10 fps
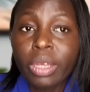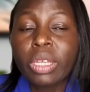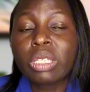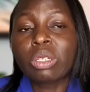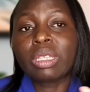
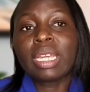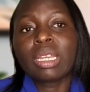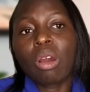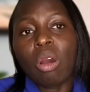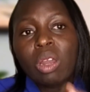So
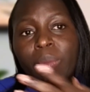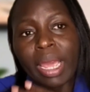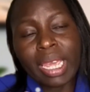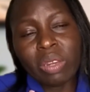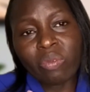then on my
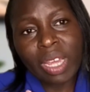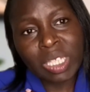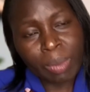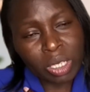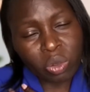
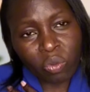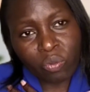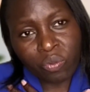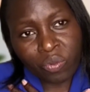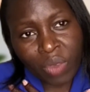investment of
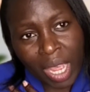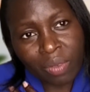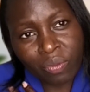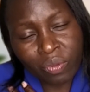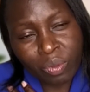
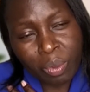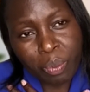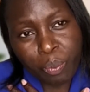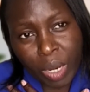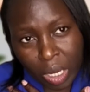5
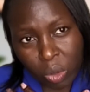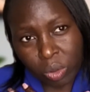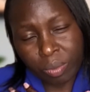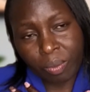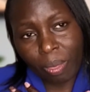million,
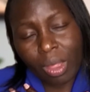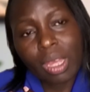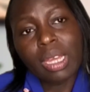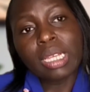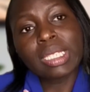
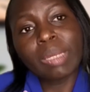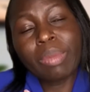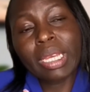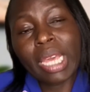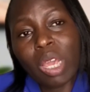
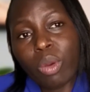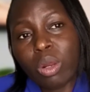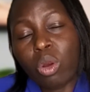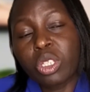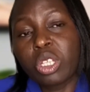CBK will
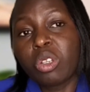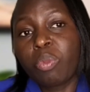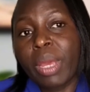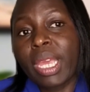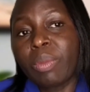continue
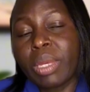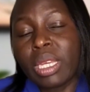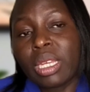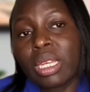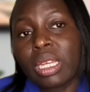paying
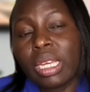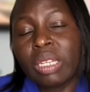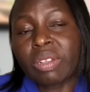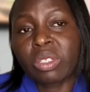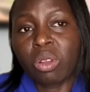me
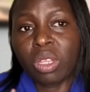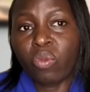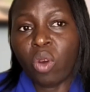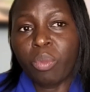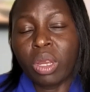interest on the
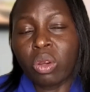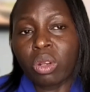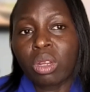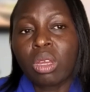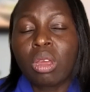4
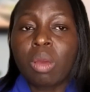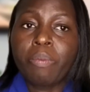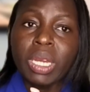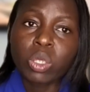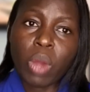million,
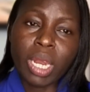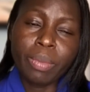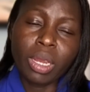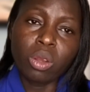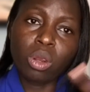but 1
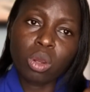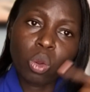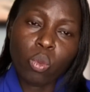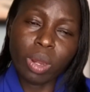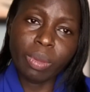million
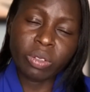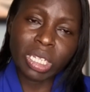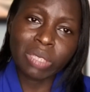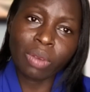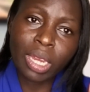will be
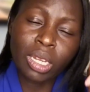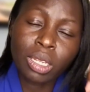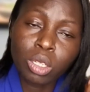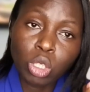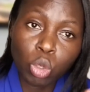transferred
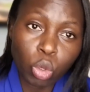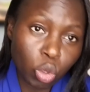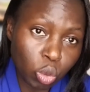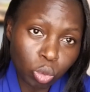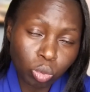to
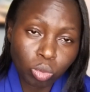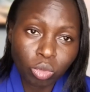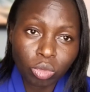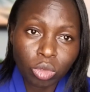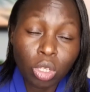you.
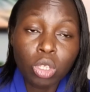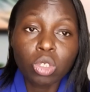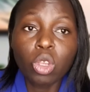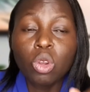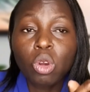So you'll